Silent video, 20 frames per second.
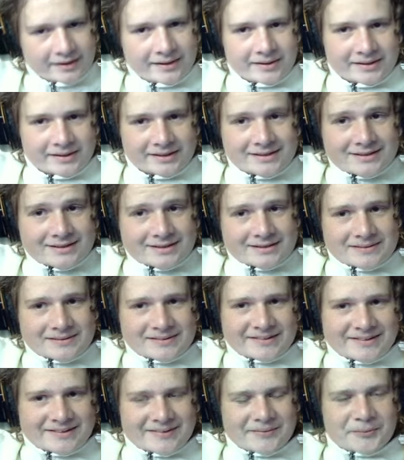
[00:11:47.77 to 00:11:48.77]
It's
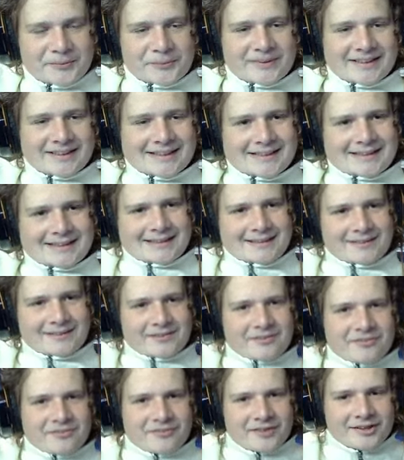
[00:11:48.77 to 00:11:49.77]
really
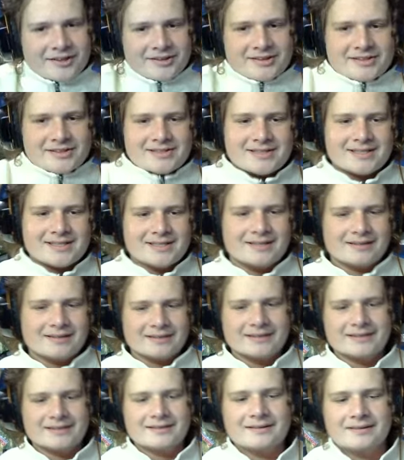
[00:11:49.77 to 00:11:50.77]
fun to see, like,